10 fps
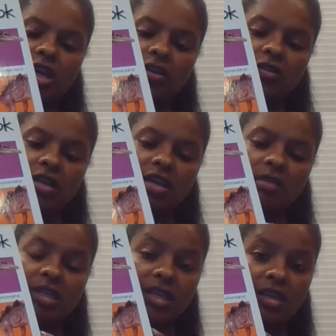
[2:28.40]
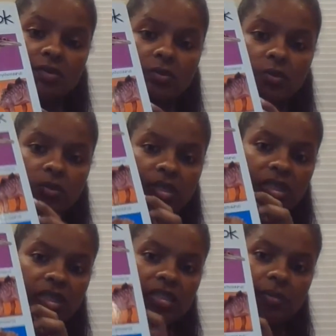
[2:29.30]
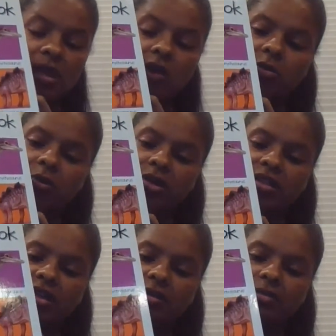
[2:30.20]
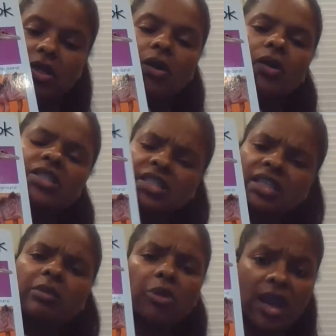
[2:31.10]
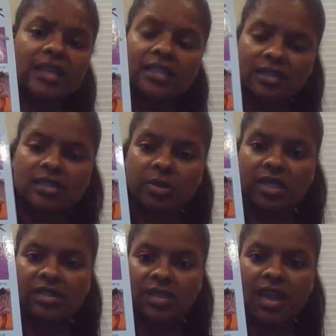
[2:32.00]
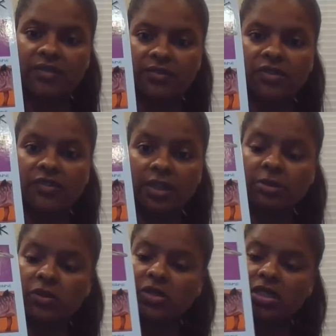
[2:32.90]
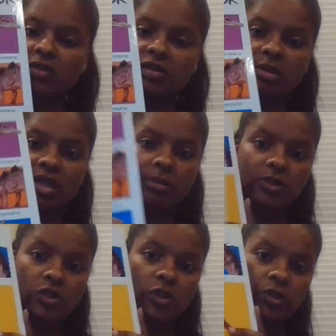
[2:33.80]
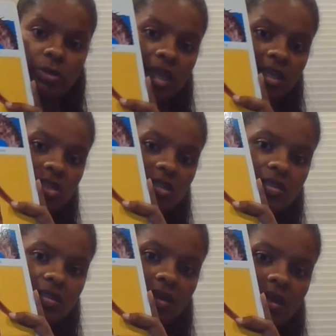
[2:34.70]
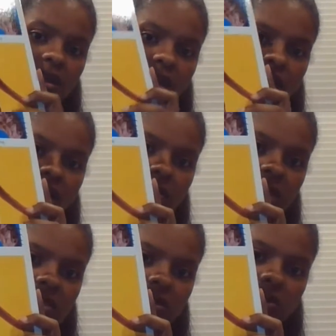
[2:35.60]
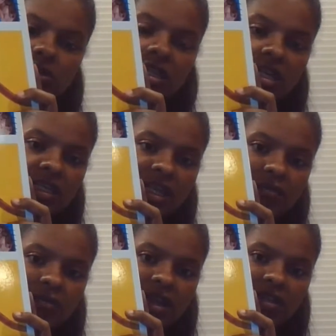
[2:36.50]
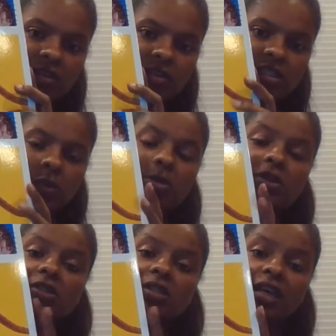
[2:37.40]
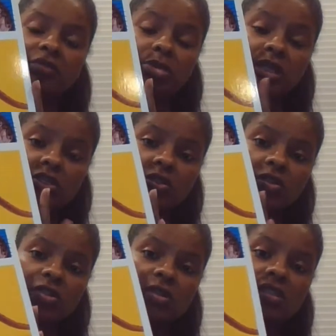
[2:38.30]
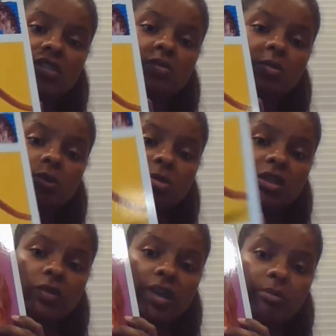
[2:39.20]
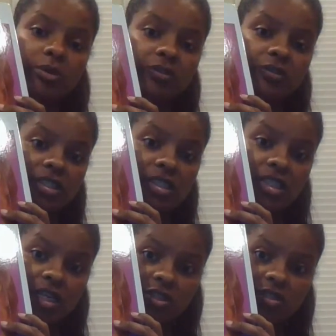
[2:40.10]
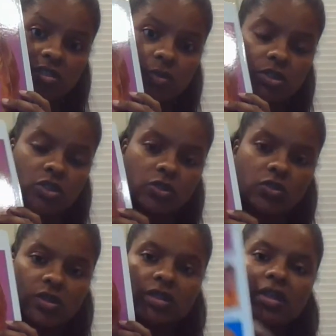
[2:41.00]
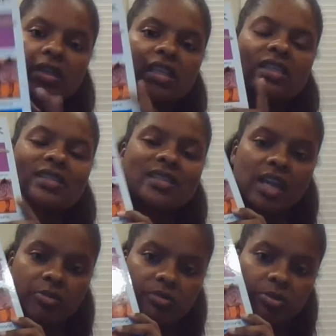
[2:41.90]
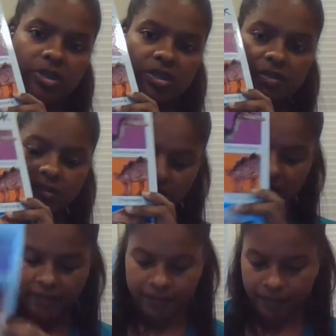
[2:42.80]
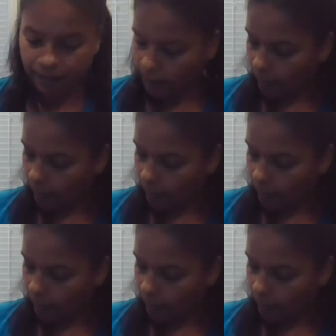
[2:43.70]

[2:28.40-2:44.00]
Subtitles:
a child, again, needing some help with, or just needing practice because they haven't developed those skills of being able to turn the pages. And so there's not a lot of writing on this one, but there's a lot of pictures. So this would be a great book for discussions with children, this type of book, okay?